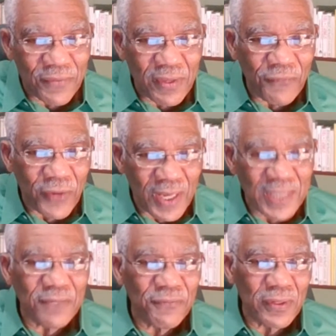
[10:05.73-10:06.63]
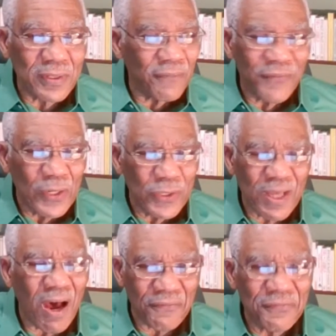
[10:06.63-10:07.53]
the philosophers, the
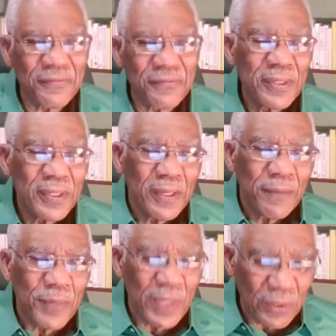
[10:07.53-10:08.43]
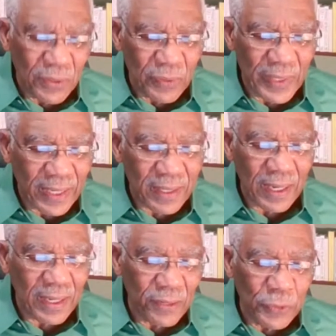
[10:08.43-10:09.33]
philosophes, like
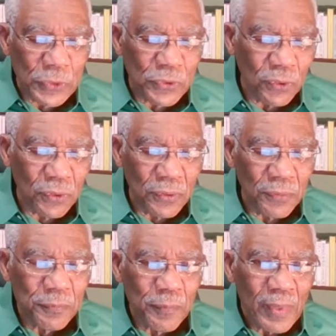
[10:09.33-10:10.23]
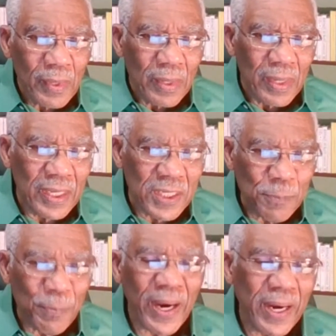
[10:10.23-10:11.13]
Rousseau,
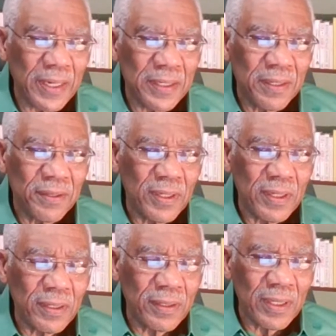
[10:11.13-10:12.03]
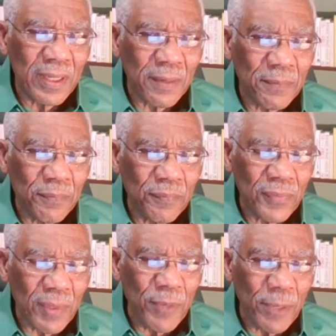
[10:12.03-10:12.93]
inspired
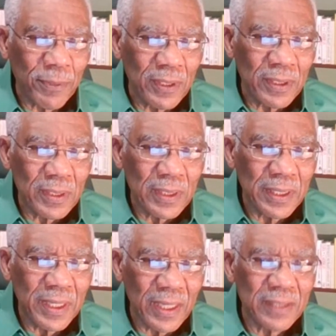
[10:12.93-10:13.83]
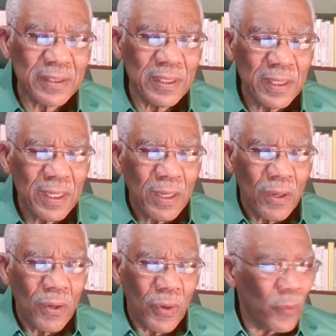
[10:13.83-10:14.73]
the people in Haiti,
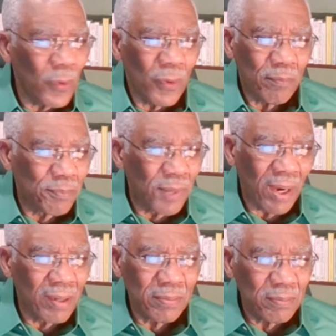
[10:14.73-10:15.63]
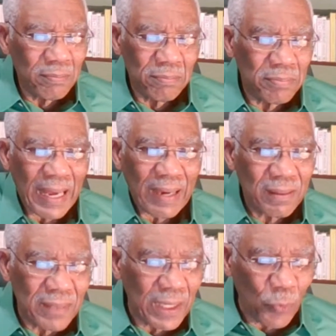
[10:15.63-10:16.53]
brown, black,
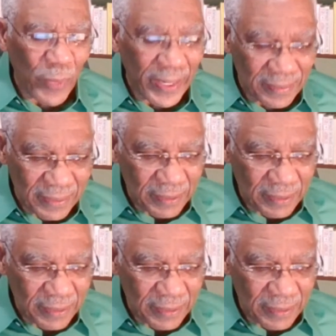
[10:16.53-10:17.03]
and white.